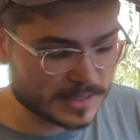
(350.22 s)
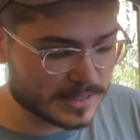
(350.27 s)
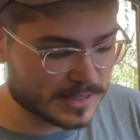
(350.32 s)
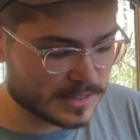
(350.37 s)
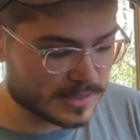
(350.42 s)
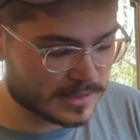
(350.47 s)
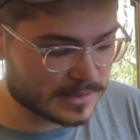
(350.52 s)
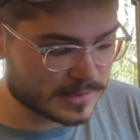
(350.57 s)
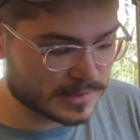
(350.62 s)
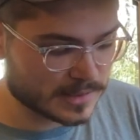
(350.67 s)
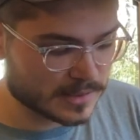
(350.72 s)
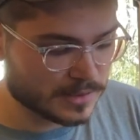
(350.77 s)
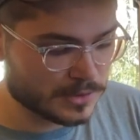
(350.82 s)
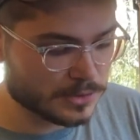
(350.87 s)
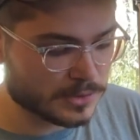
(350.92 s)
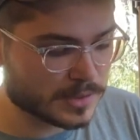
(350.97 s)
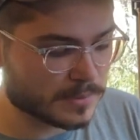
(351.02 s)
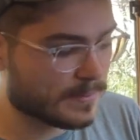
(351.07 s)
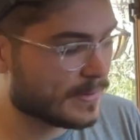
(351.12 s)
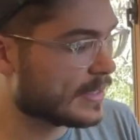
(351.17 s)
is
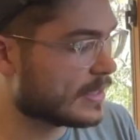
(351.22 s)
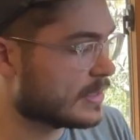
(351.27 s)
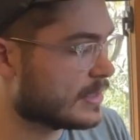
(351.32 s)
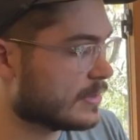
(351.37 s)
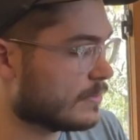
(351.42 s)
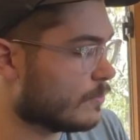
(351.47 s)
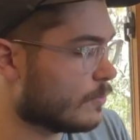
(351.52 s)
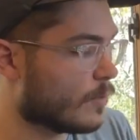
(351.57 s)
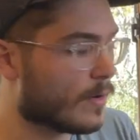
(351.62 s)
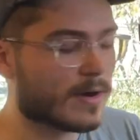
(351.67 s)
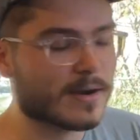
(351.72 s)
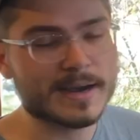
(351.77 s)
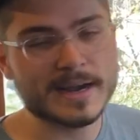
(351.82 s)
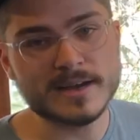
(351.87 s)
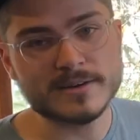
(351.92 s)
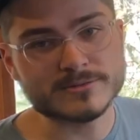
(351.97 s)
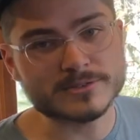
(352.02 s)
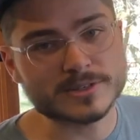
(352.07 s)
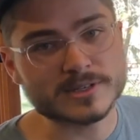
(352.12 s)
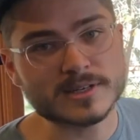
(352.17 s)
you can mix
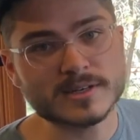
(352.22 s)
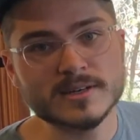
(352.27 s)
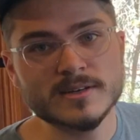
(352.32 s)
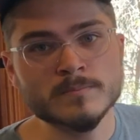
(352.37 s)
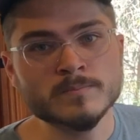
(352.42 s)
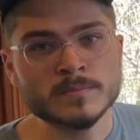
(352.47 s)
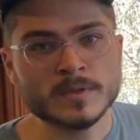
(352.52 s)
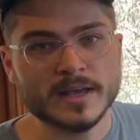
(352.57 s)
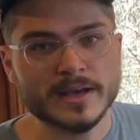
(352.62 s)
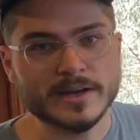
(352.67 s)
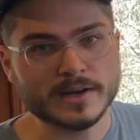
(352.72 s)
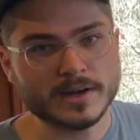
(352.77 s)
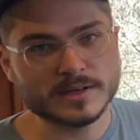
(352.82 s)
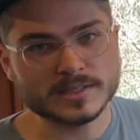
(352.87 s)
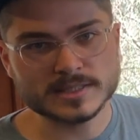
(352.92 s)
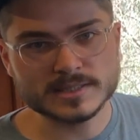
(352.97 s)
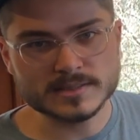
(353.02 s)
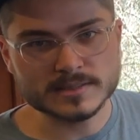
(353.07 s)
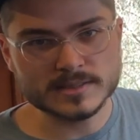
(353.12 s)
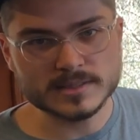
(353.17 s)
wherever, and
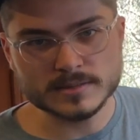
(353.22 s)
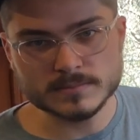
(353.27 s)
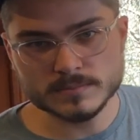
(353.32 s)
honestly,